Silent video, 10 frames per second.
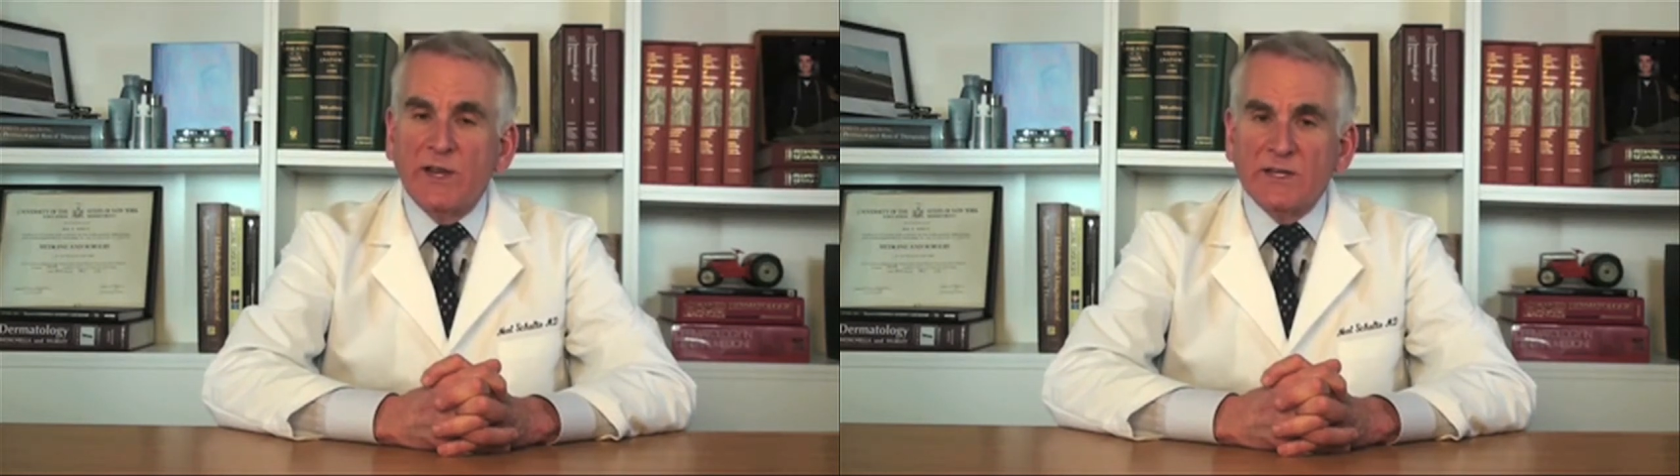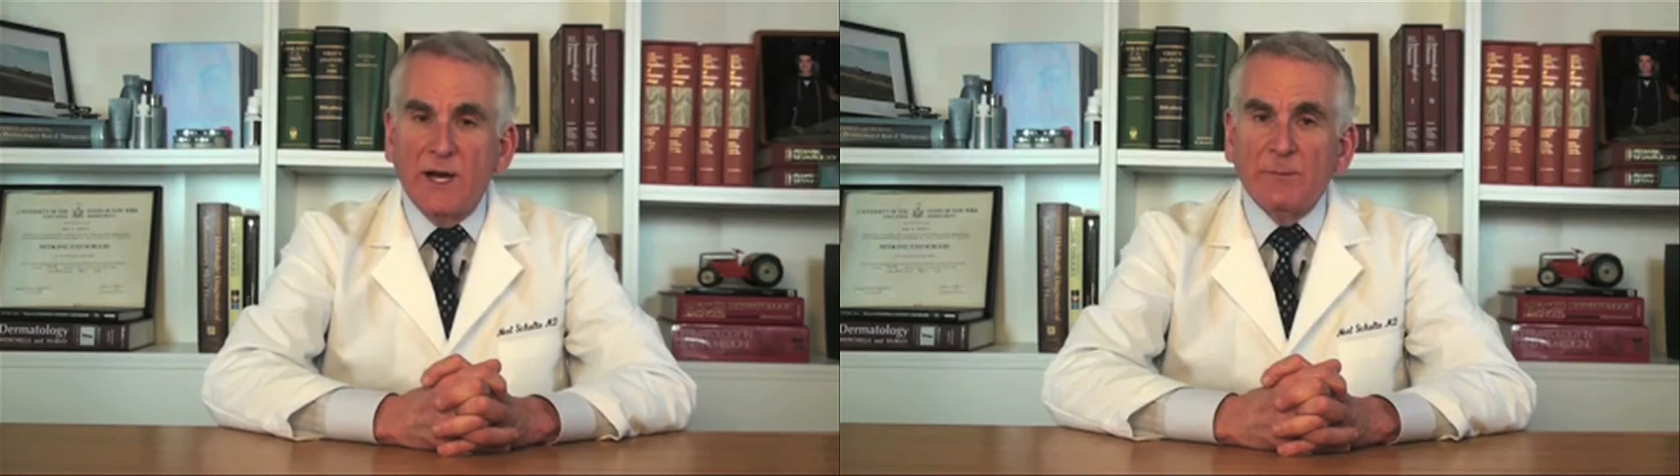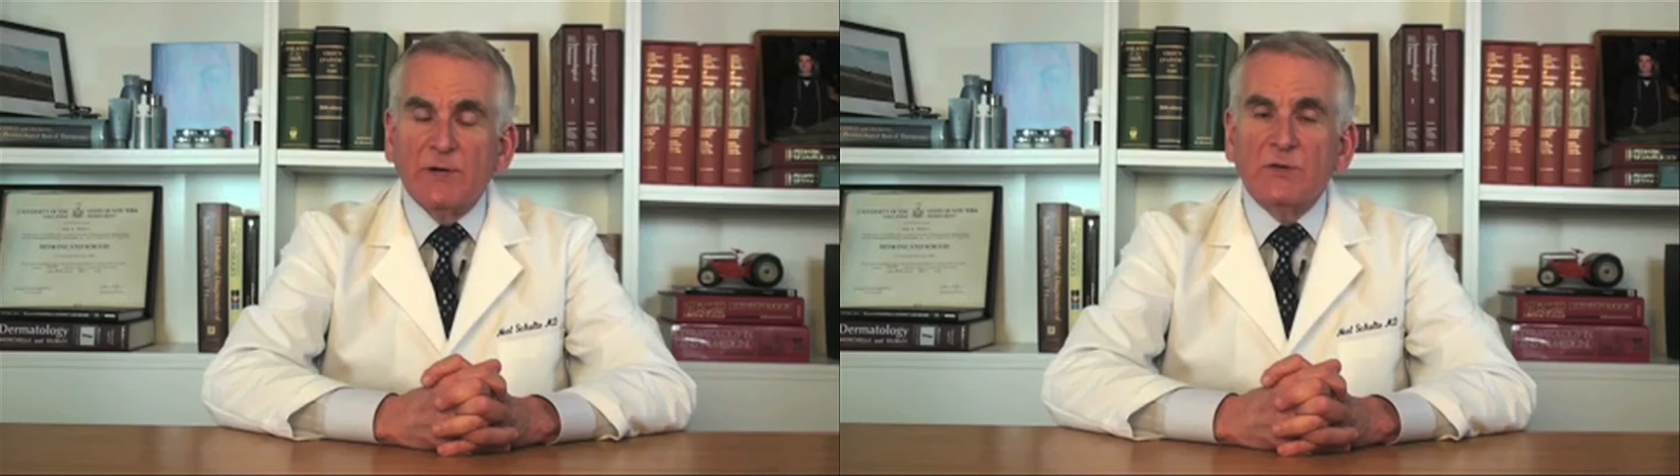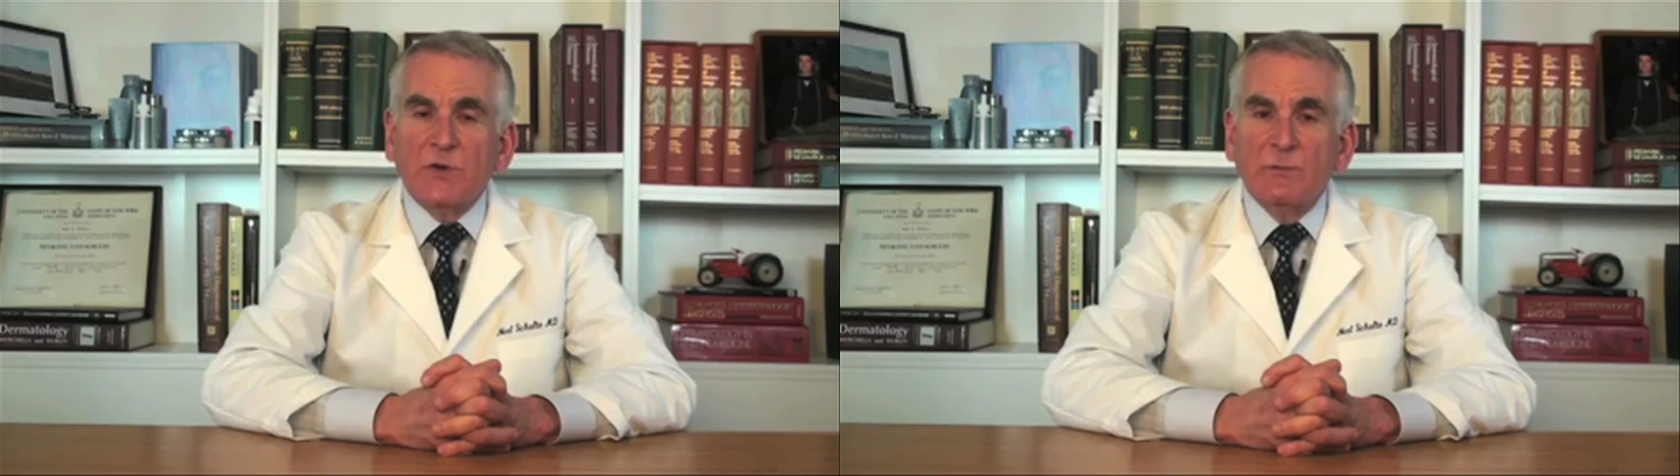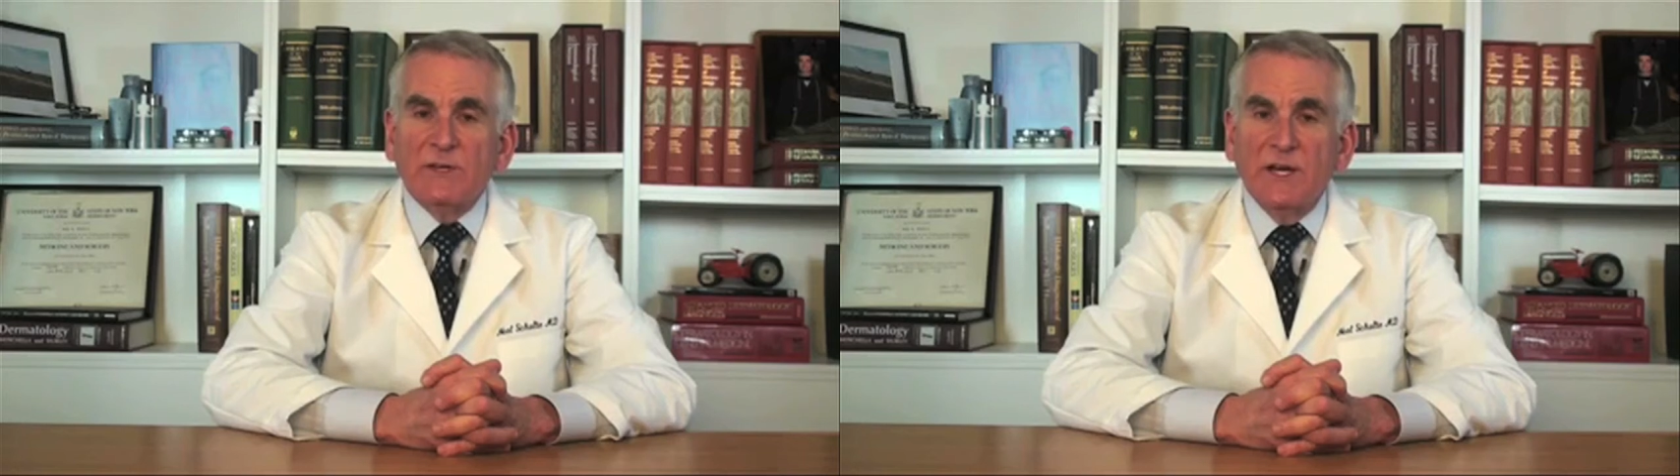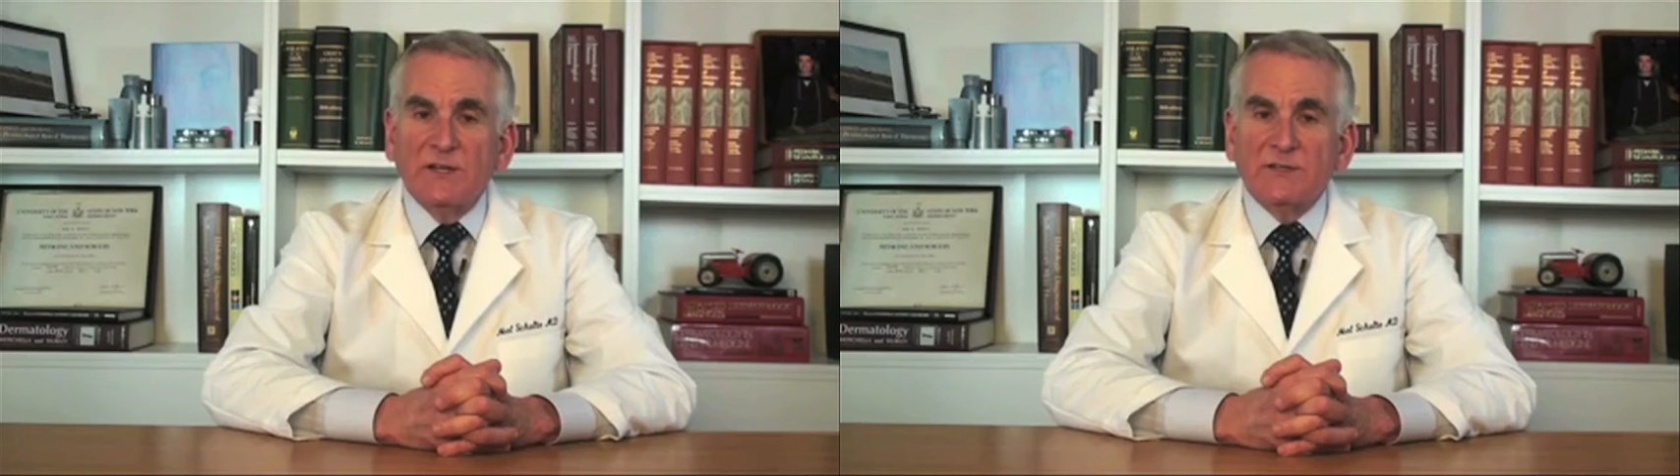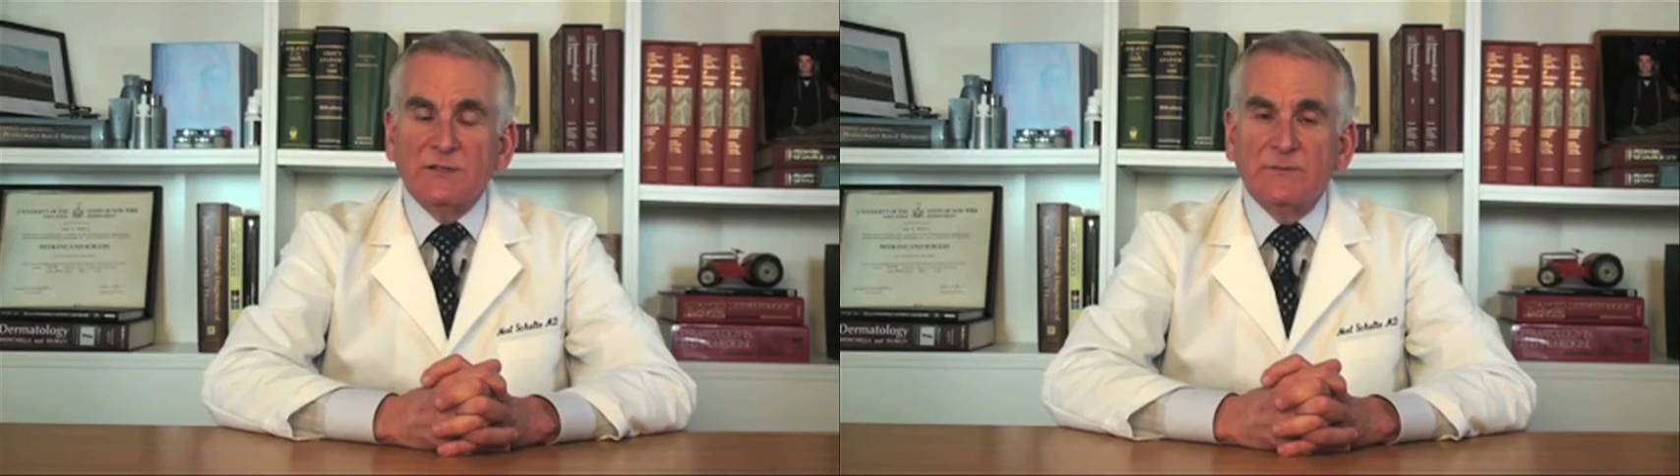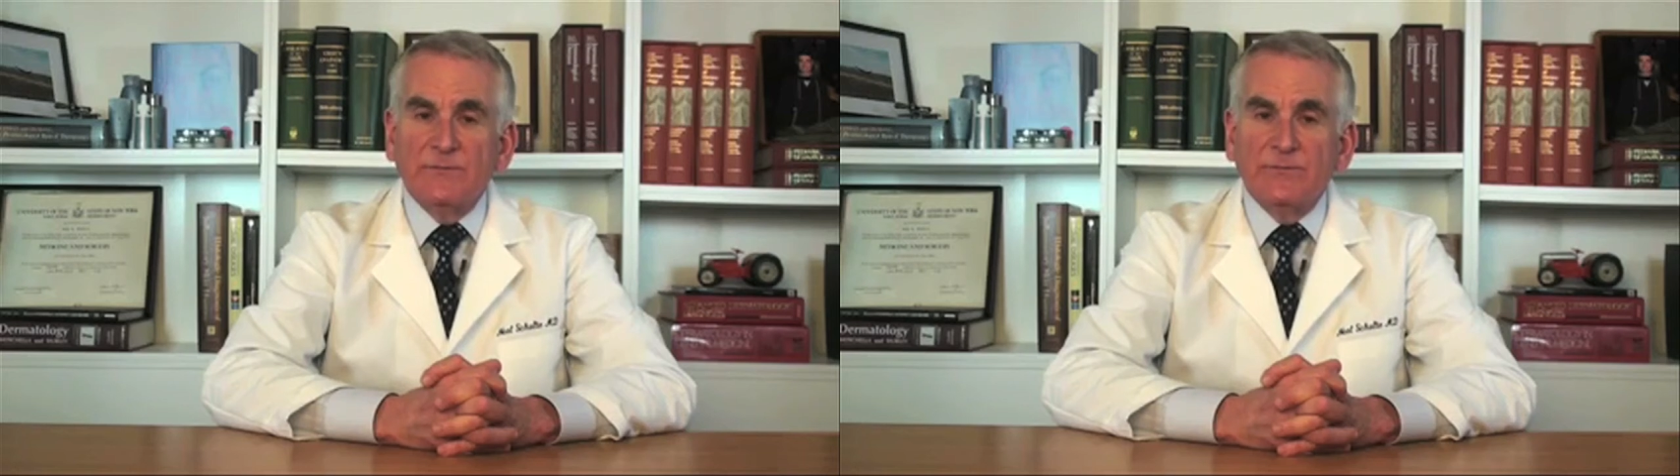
atopic dermatitis.